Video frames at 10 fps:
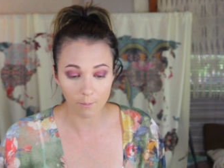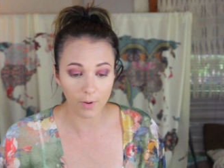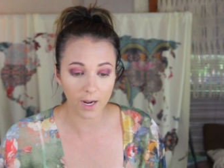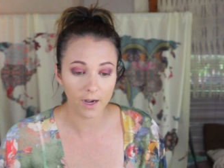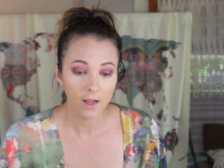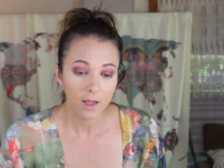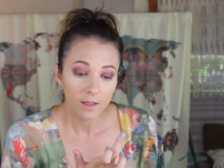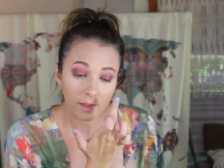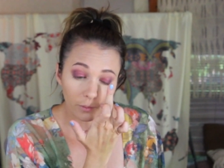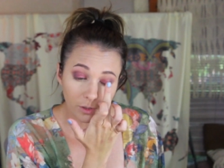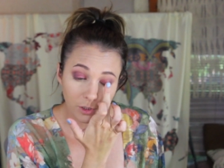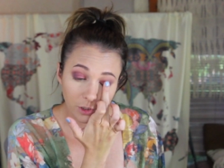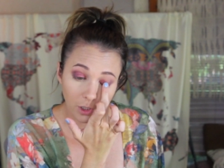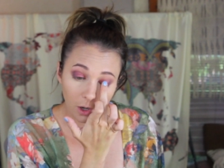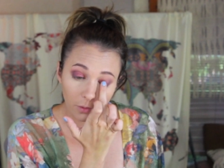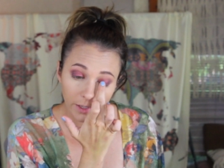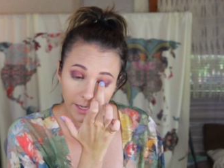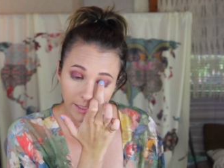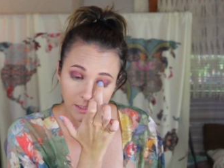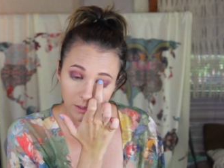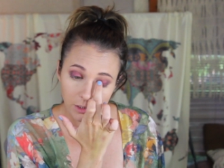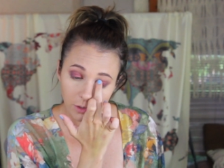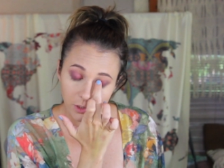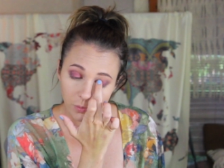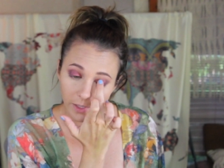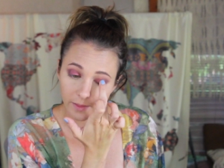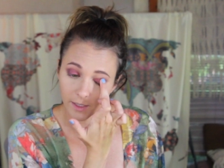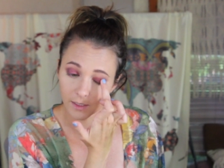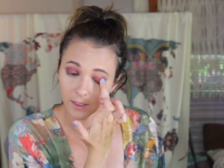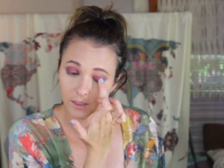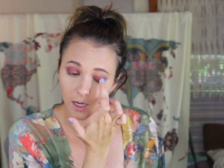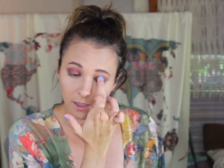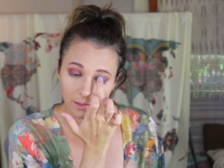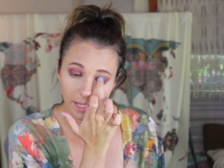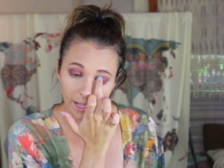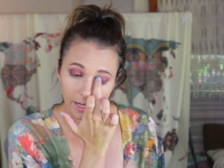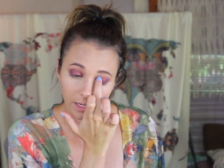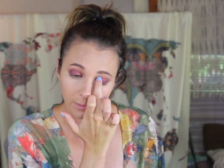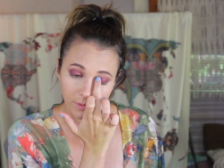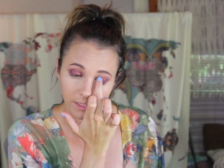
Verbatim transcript: But they were so nice and so sweet. They did a ton of labs.